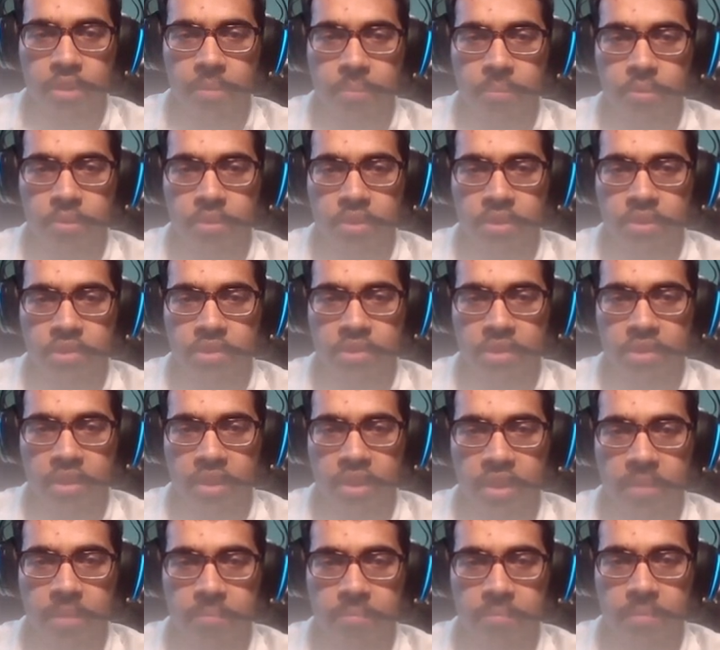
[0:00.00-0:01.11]
put,
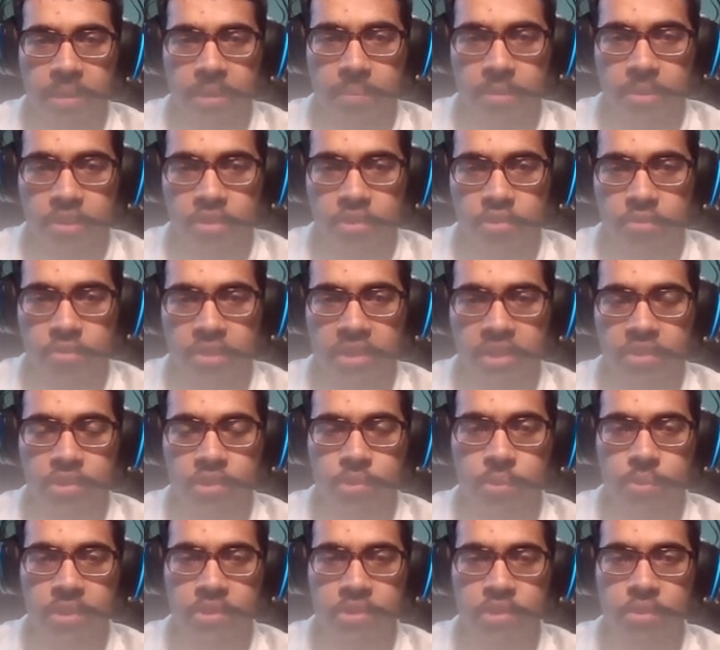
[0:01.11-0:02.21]
um, I'm going to do like this
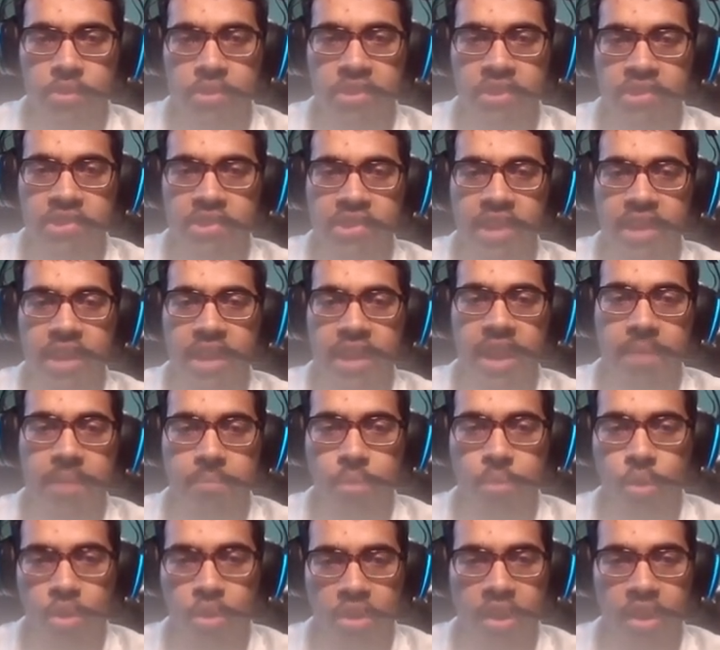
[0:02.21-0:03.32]
way. So this is like, I'm
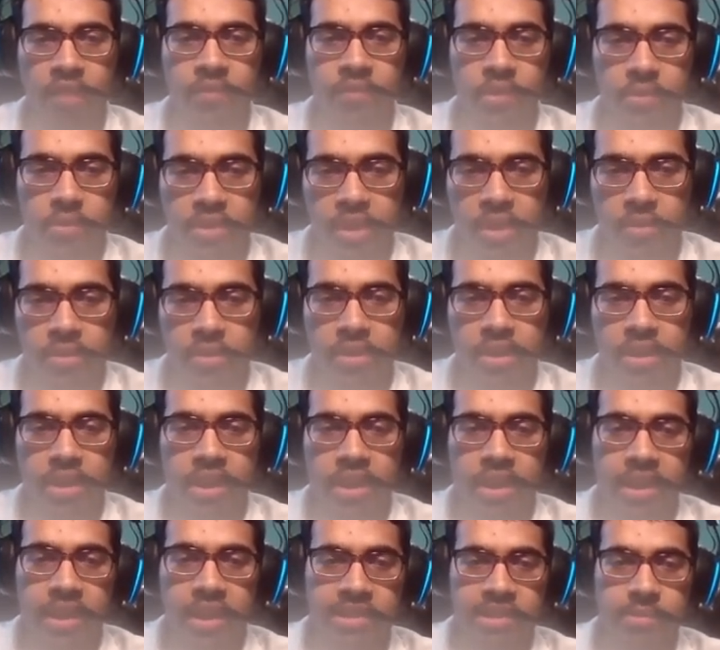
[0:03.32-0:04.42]
more confident with that one.
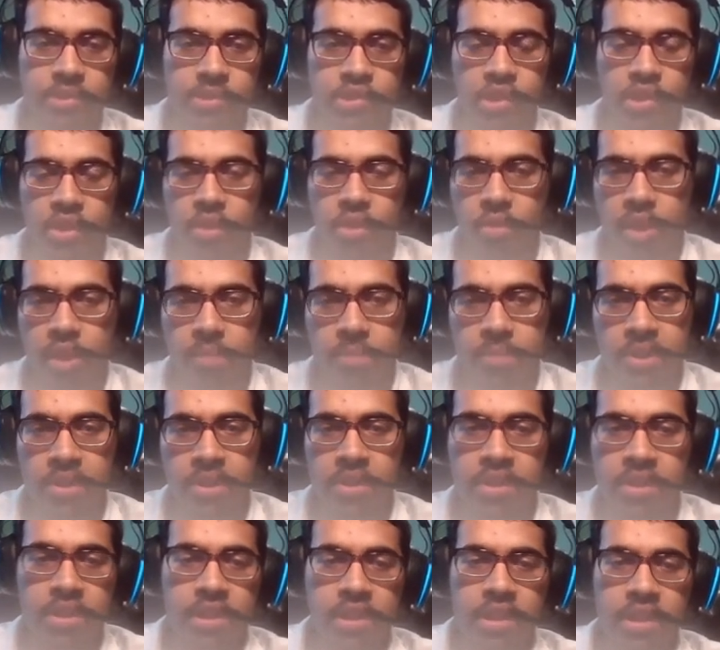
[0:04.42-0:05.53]
Next up is Saudi Arabia.
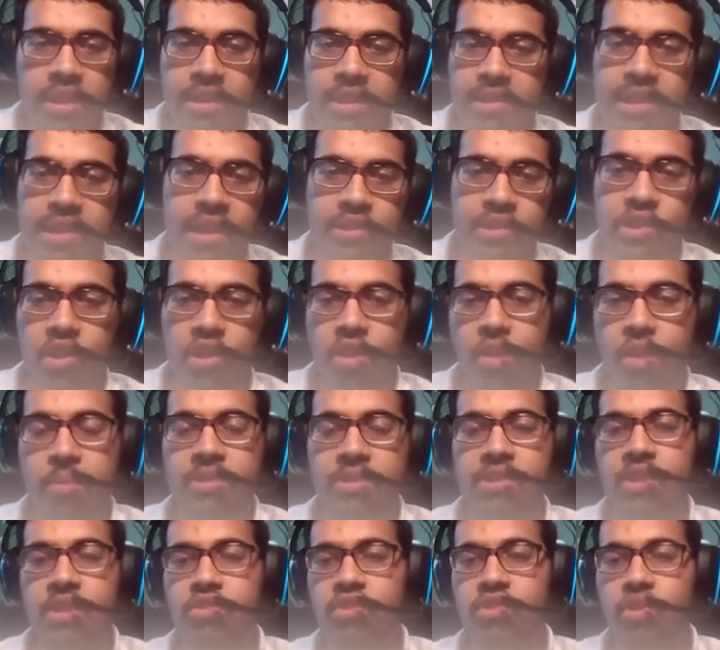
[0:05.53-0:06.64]
Now, Saudi Arabia is
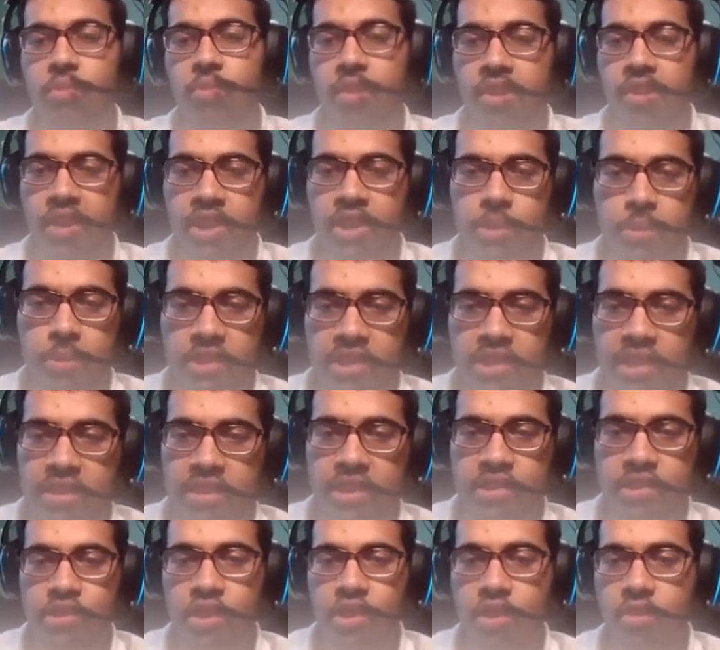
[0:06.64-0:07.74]
an interesting one, guys, because I
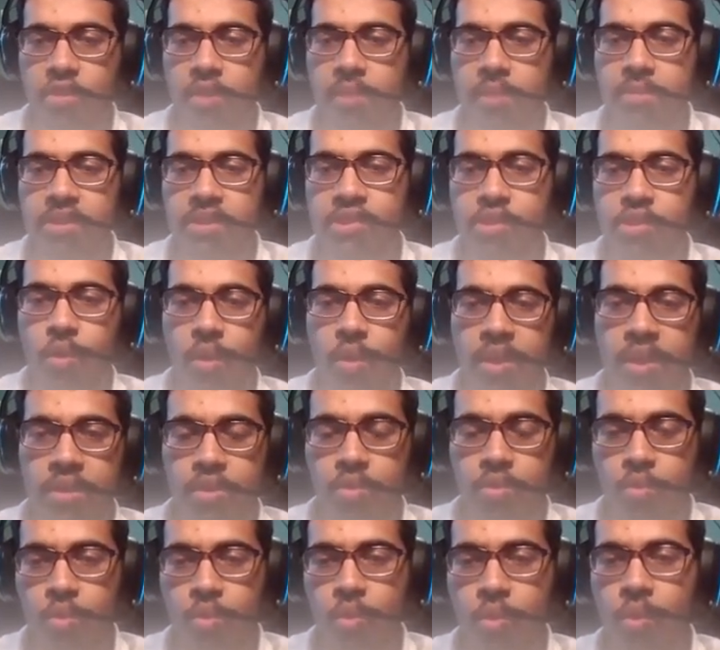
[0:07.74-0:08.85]
think Saudi Arabia is going
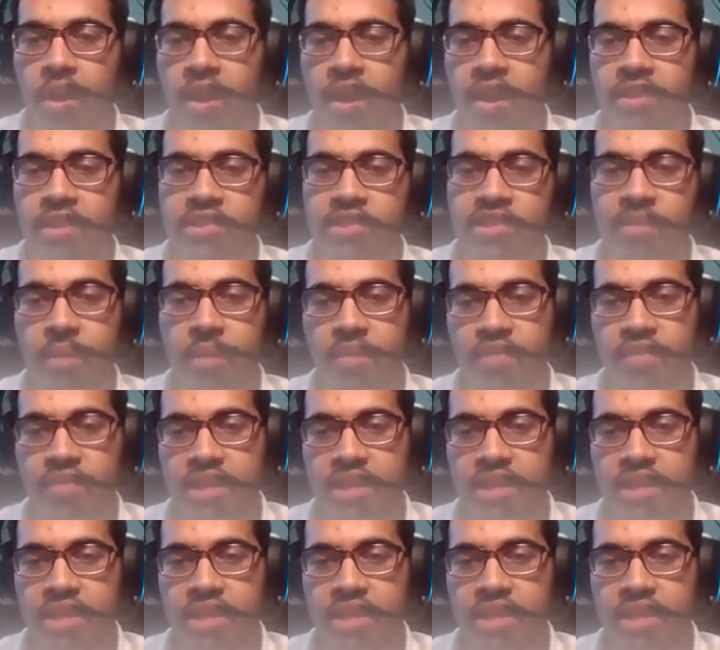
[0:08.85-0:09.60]
through uh, somewhat of a